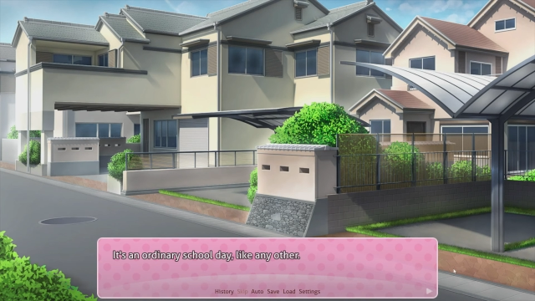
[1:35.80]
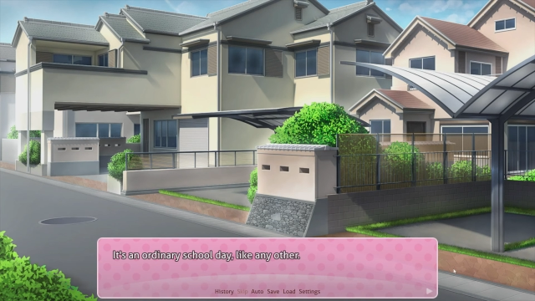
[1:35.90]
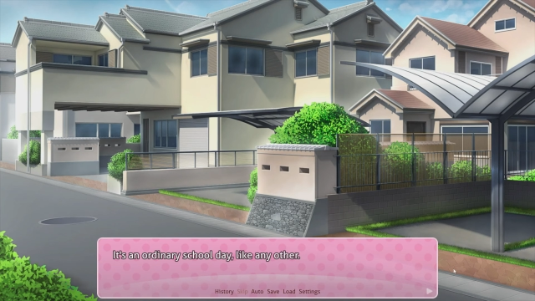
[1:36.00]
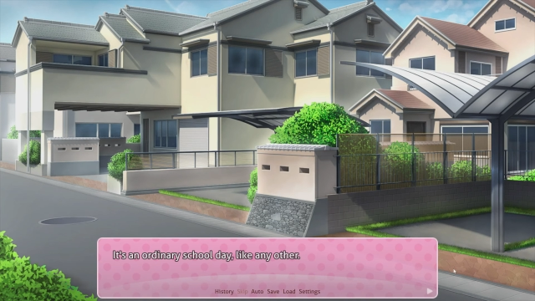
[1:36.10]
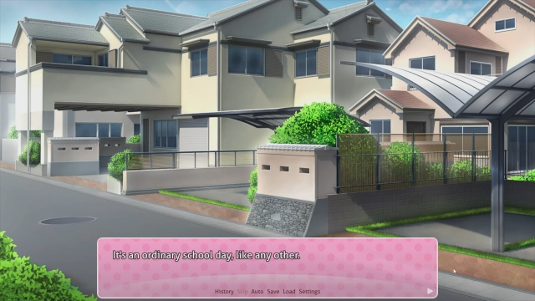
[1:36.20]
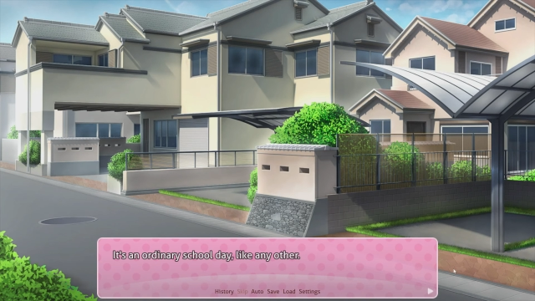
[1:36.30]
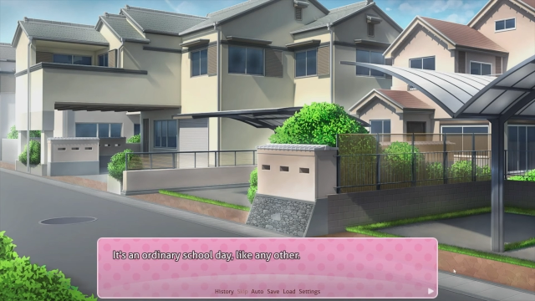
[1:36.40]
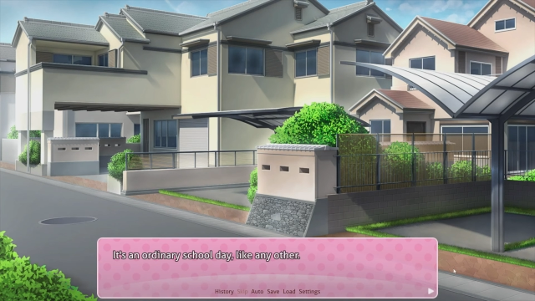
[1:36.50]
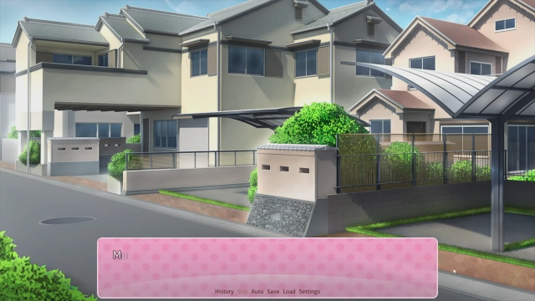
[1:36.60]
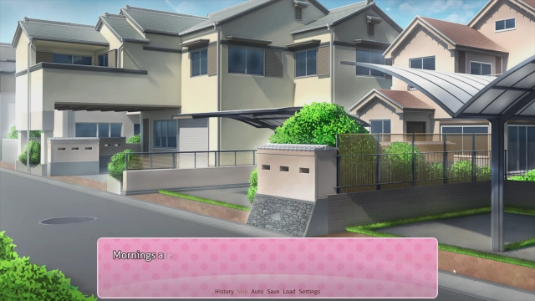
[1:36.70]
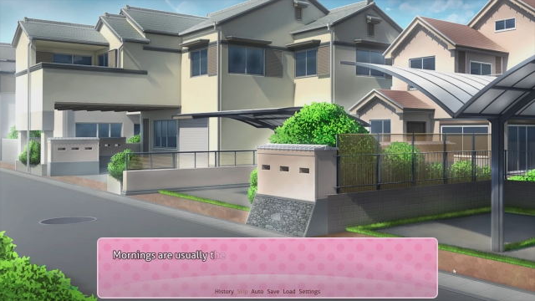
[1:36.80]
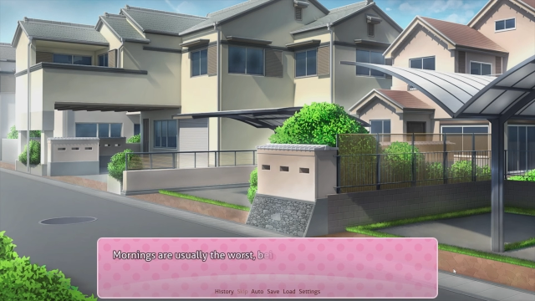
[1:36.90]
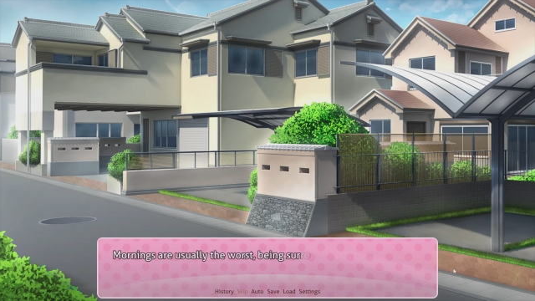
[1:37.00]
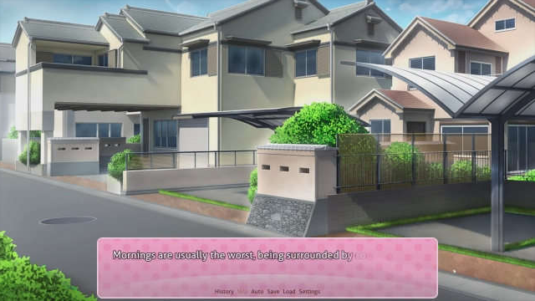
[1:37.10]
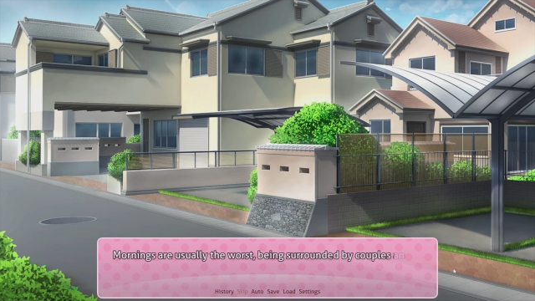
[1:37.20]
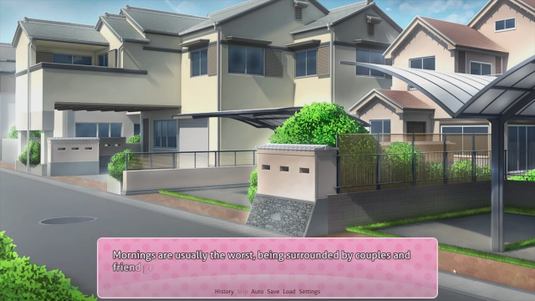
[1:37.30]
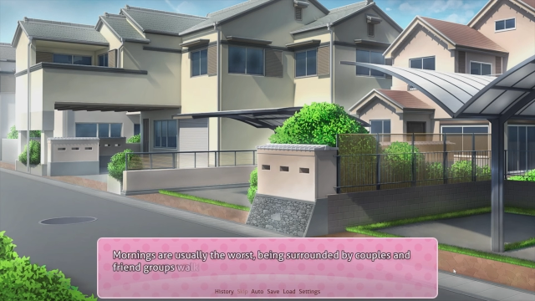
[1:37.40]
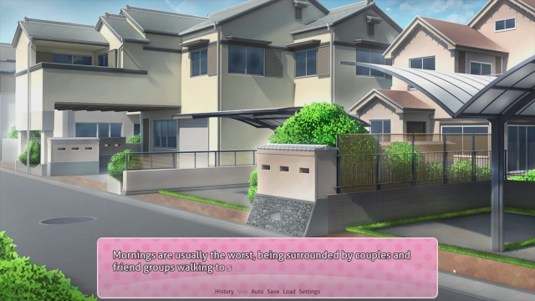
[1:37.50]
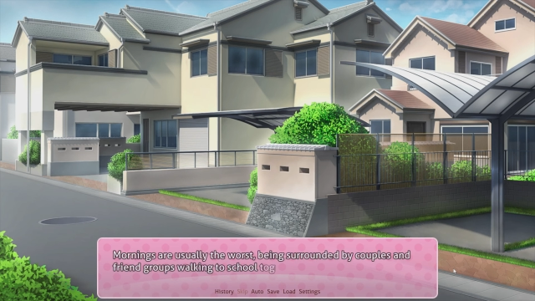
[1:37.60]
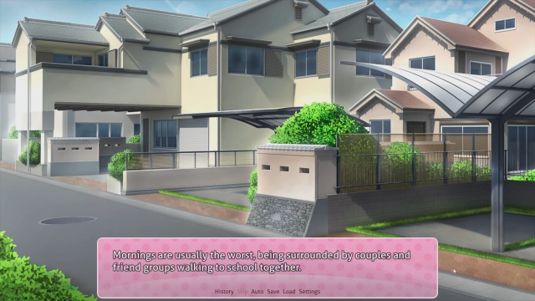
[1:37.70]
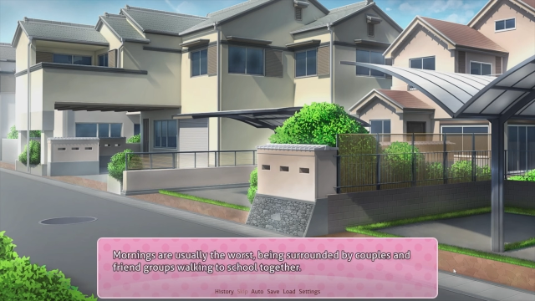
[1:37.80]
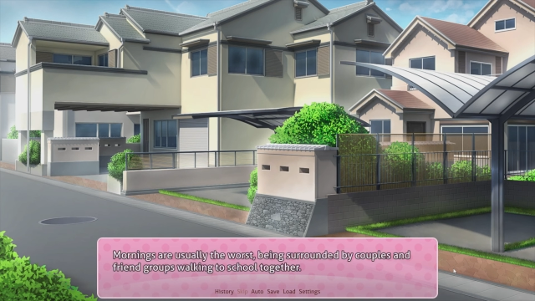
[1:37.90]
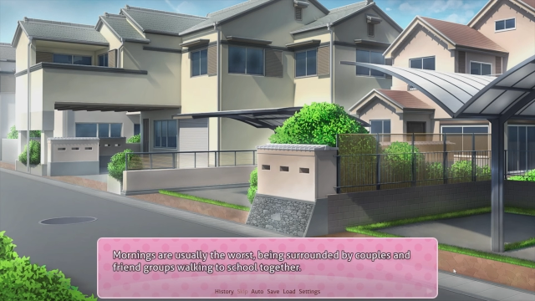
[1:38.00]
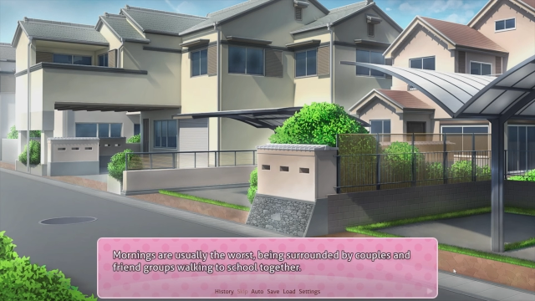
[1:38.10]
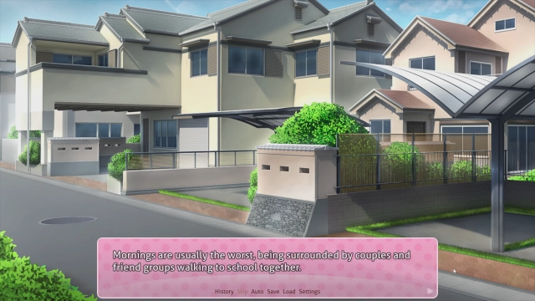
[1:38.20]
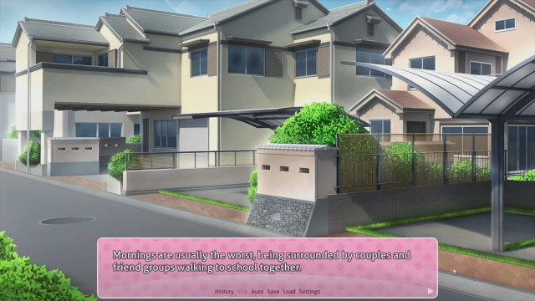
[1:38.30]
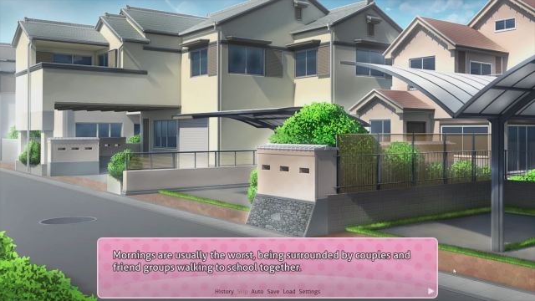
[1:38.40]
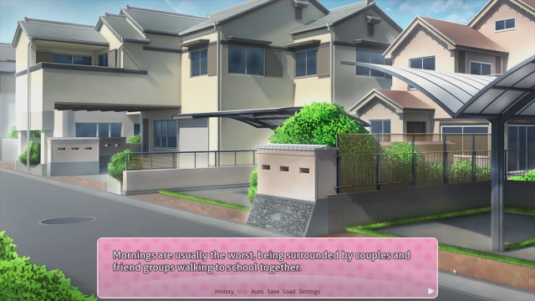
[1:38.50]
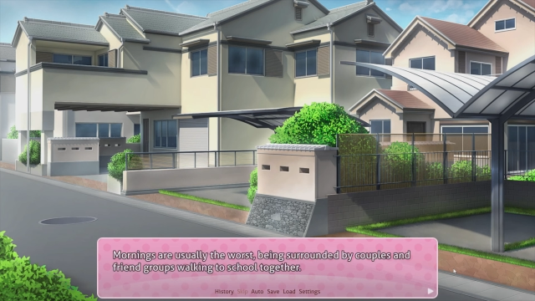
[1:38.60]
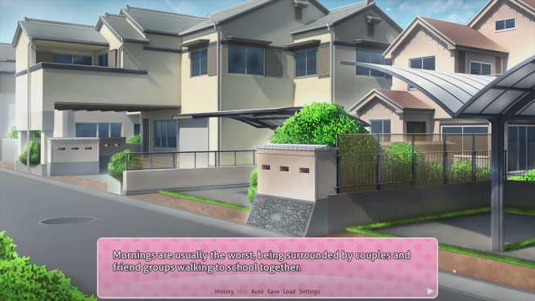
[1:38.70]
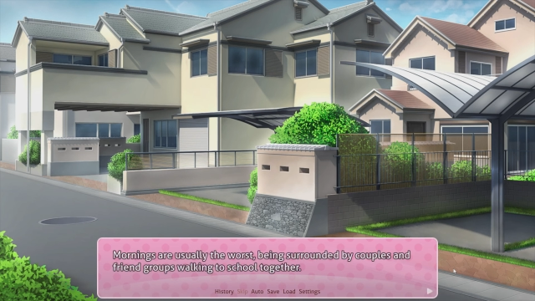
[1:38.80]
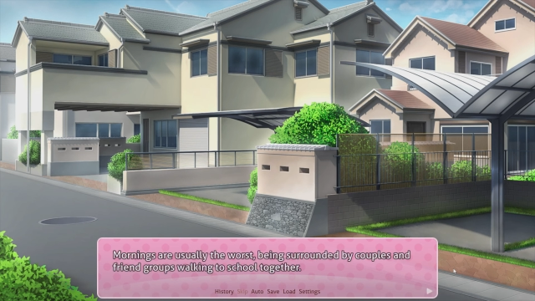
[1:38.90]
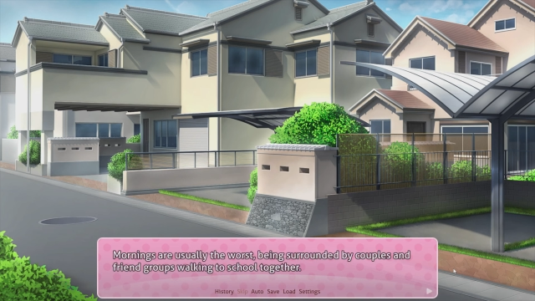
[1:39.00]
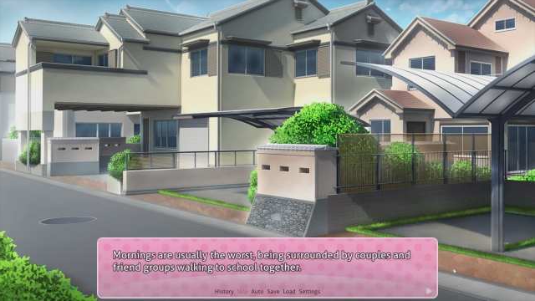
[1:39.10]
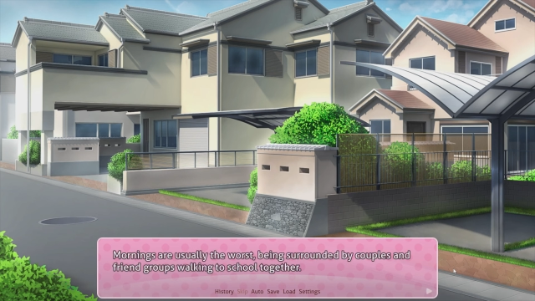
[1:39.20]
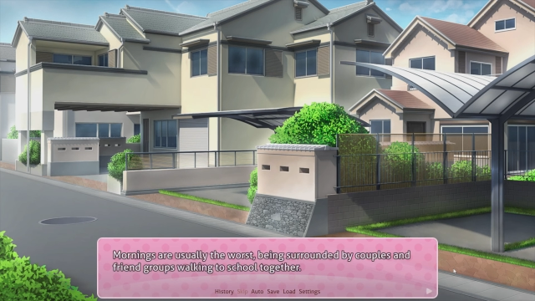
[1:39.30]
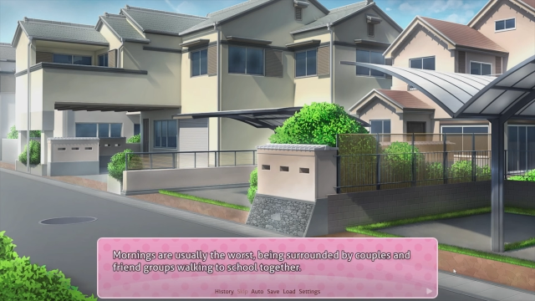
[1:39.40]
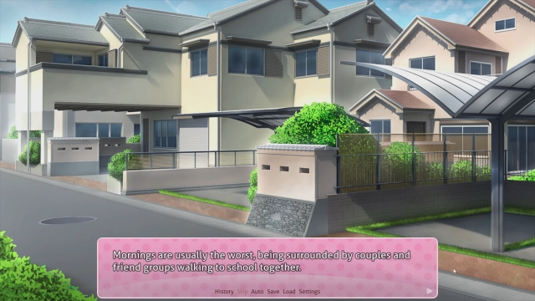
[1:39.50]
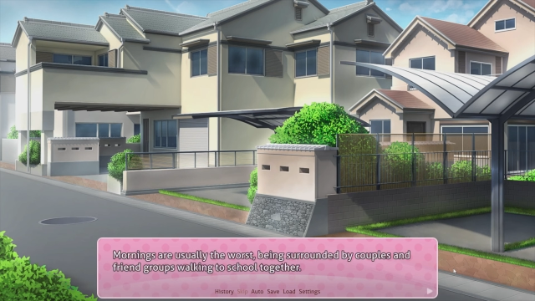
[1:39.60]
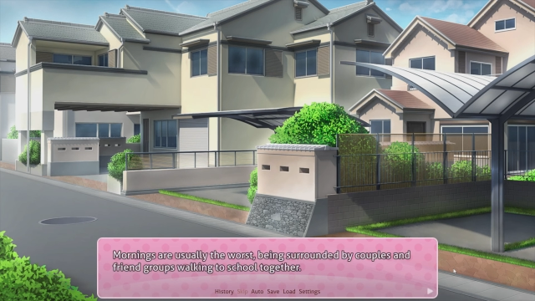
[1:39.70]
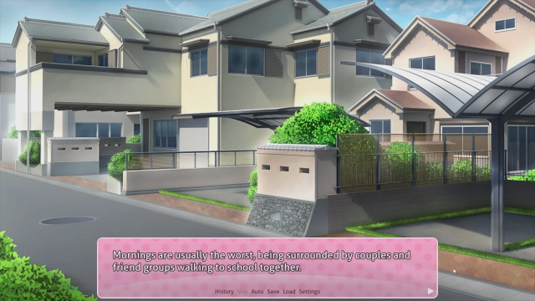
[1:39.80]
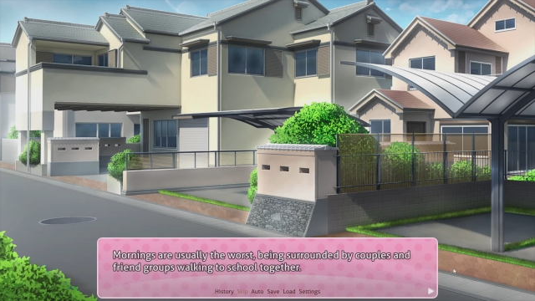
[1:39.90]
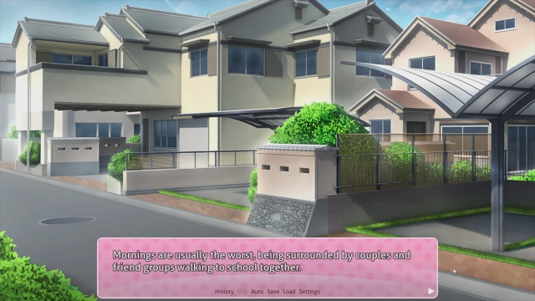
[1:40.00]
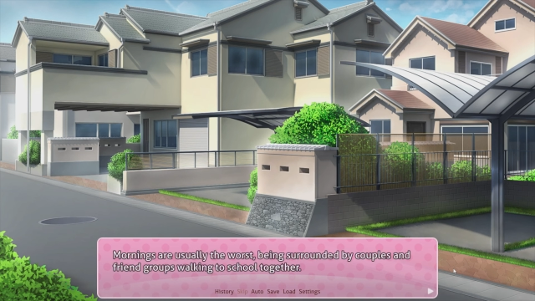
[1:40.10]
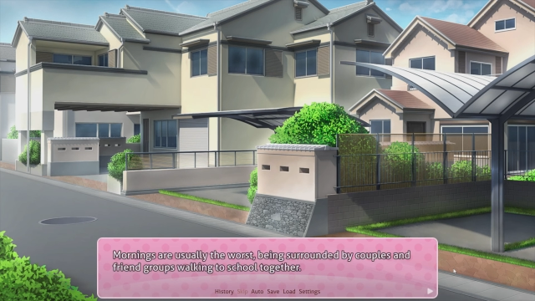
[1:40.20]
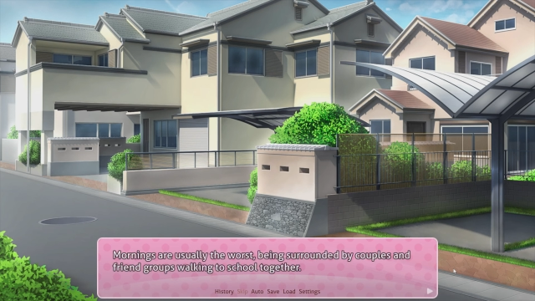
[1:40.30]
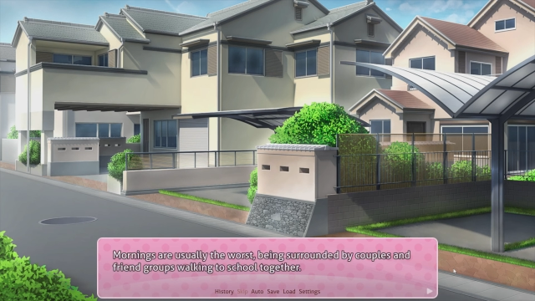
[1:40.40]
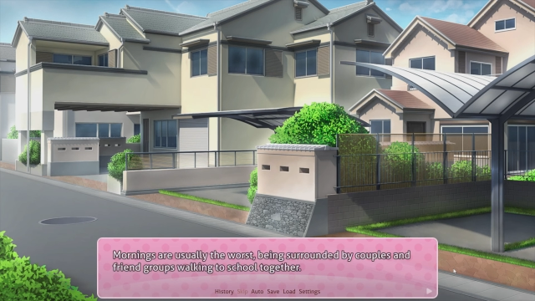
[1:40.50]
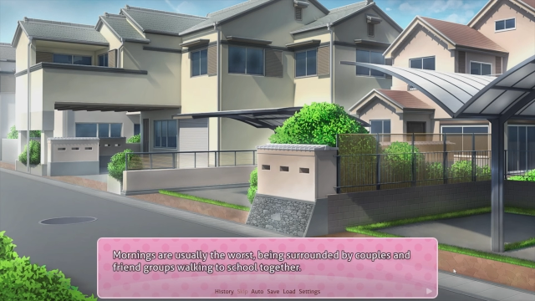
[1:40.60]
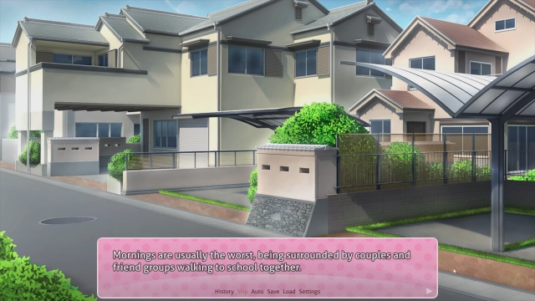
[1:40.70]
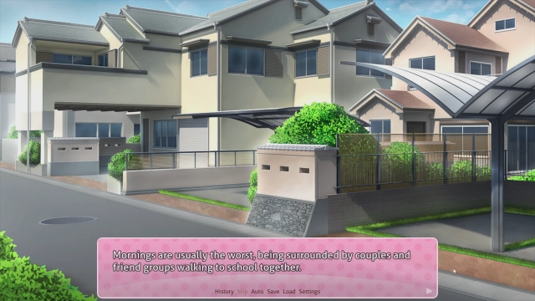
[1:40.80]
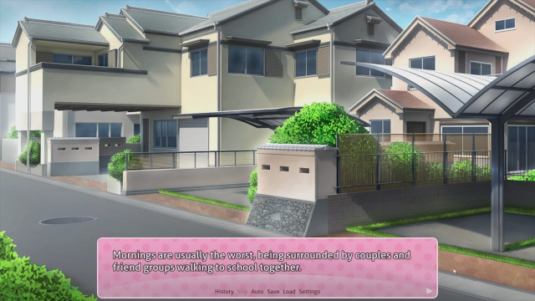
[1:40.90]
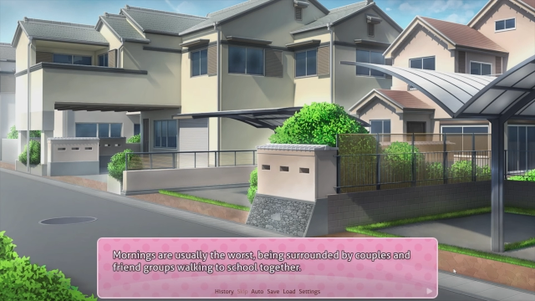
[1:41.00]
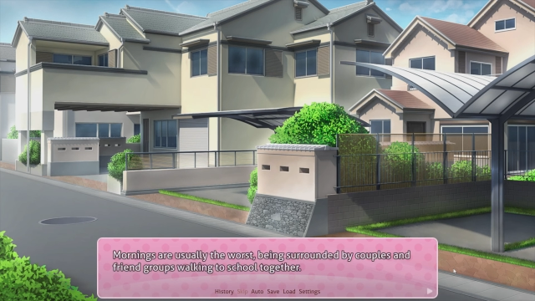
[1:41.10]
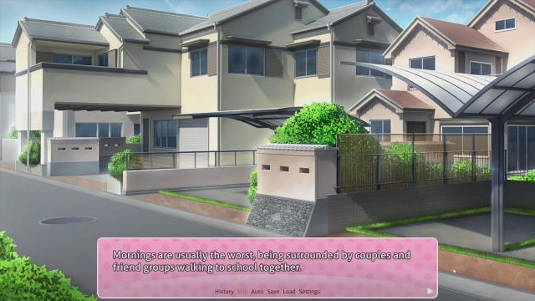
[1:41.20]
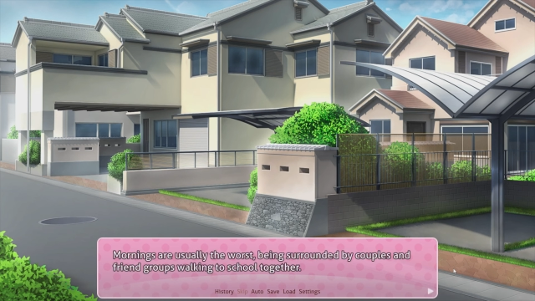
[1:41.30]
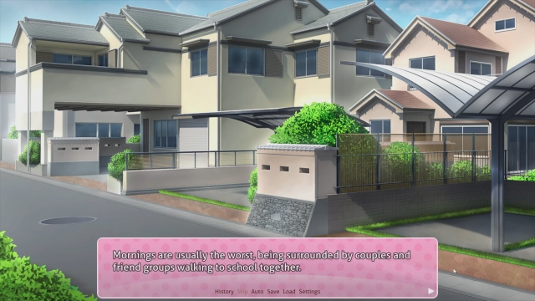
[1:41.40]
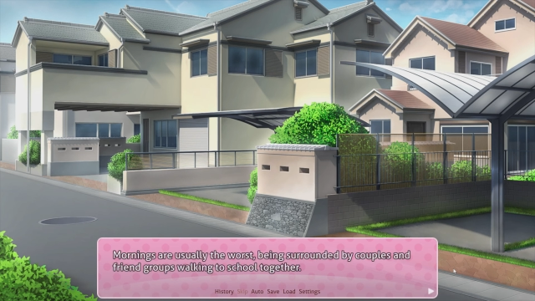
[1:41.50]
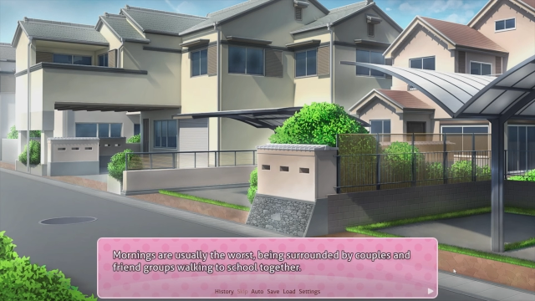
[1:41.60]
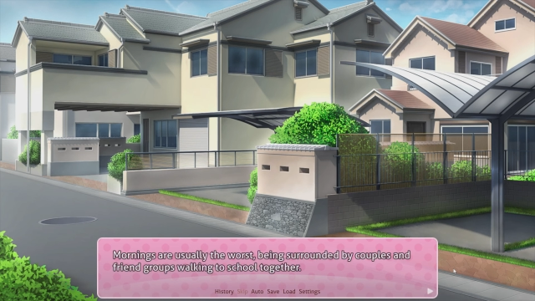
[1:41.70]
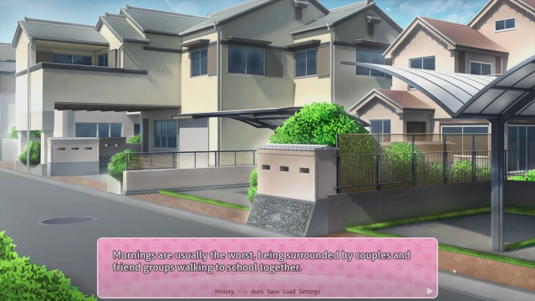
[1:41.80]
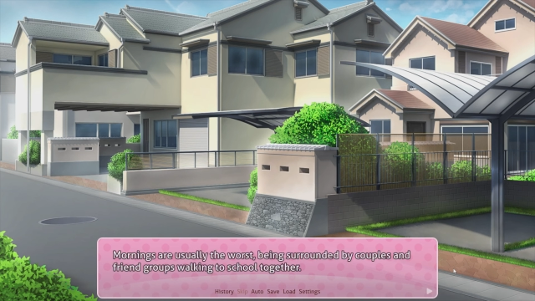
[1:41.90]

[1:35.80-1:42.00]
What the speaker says: (no speaker visible)